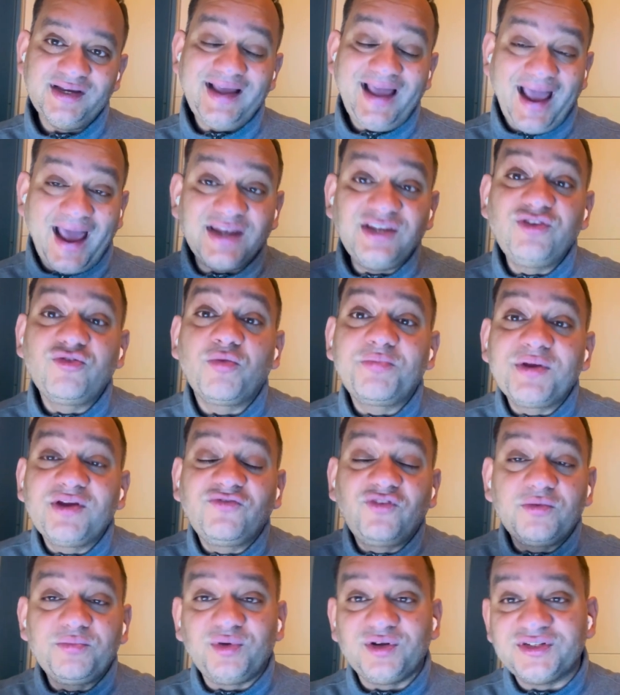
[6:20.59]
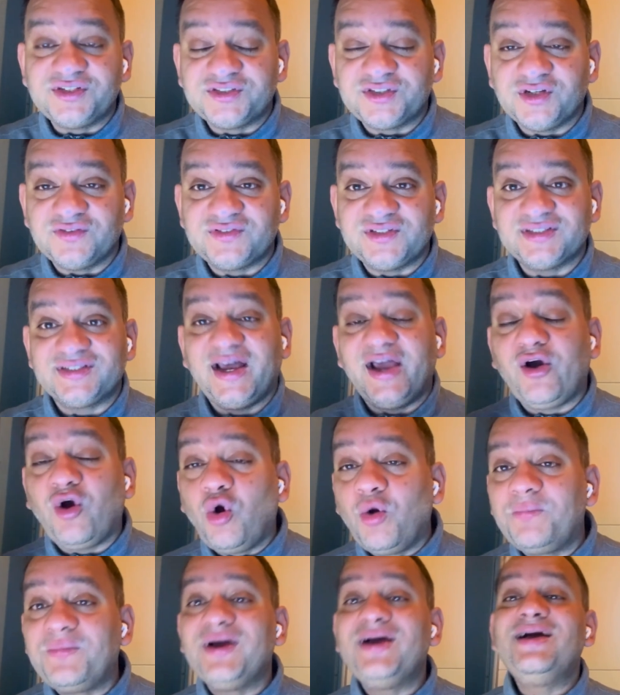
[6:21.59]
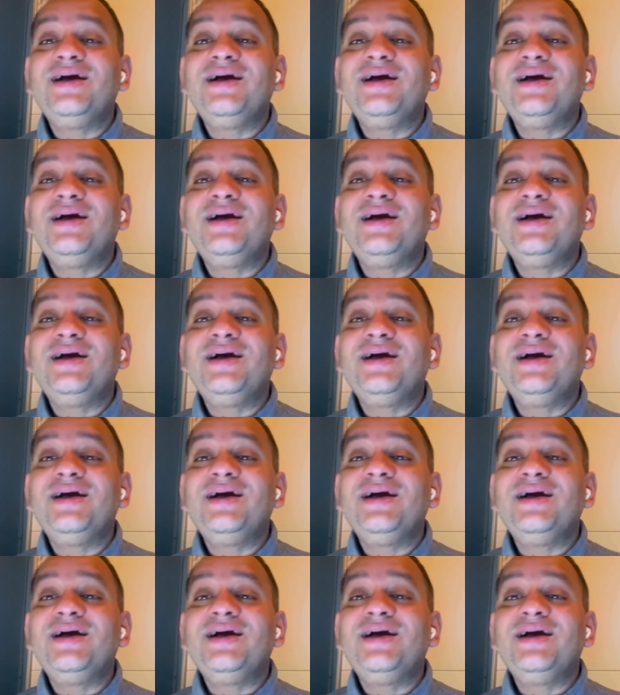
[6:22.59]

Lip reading: And European football deserves this. I hope